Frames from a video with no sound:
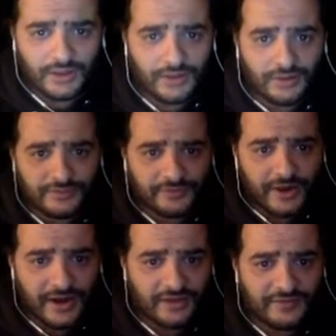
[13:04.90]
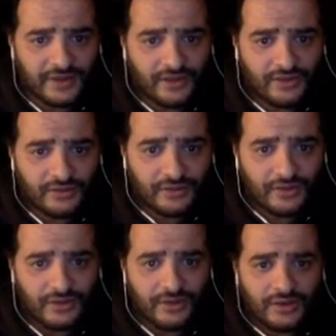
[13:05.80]
for NFL,
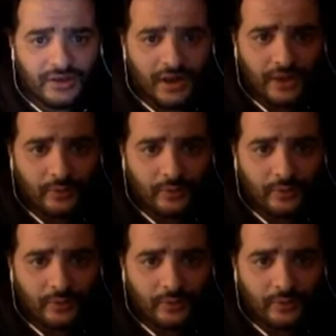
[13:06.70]
I